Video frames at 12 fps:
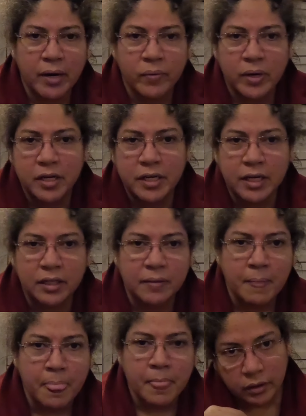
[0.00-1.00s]
one and
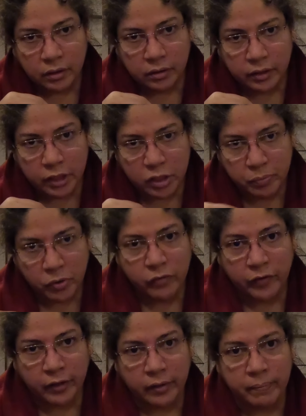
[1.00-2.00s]

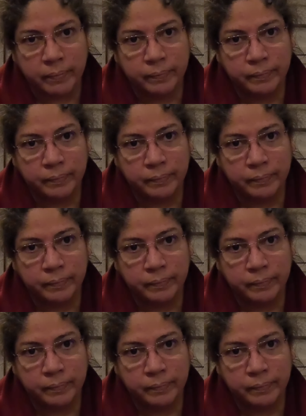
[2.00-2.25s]
disproving them